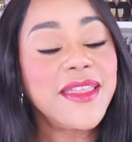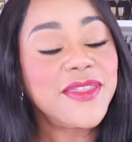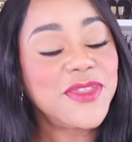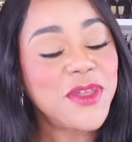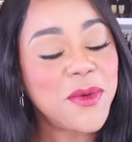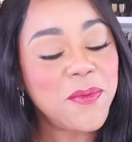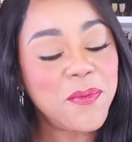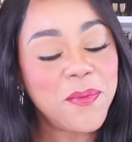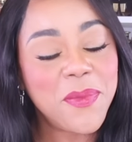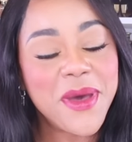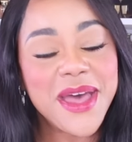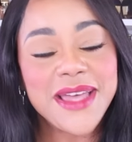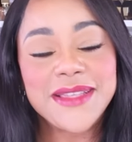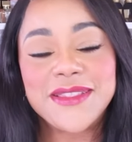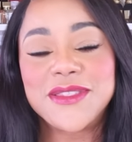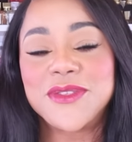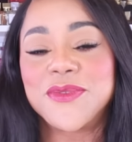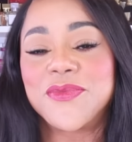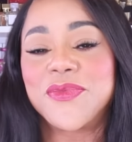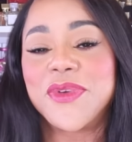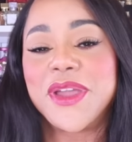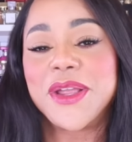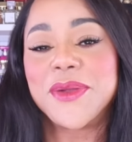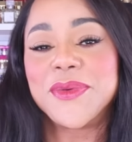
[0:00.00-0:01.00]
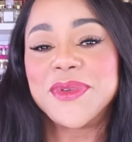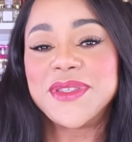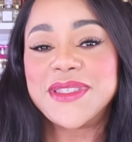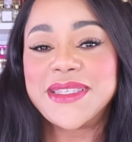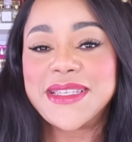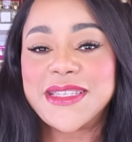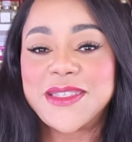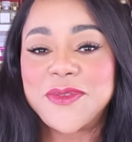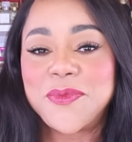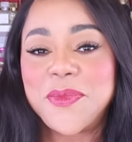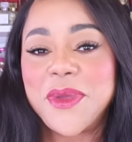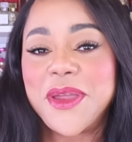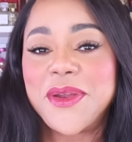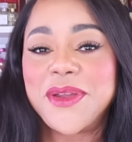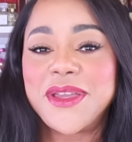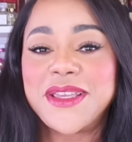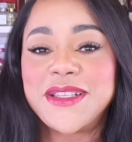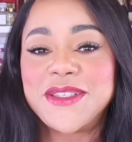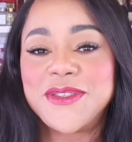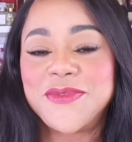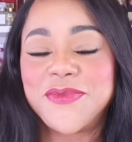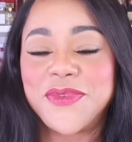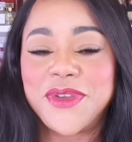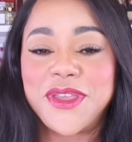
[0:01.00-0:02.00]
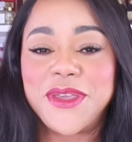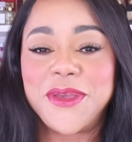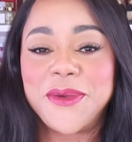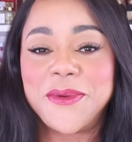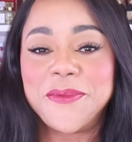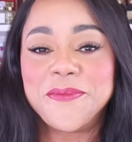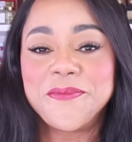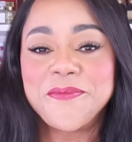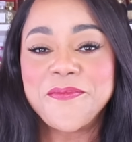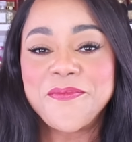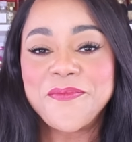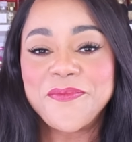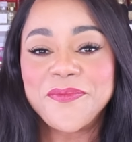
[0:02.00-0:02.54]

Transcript: the best fragrance experience for you.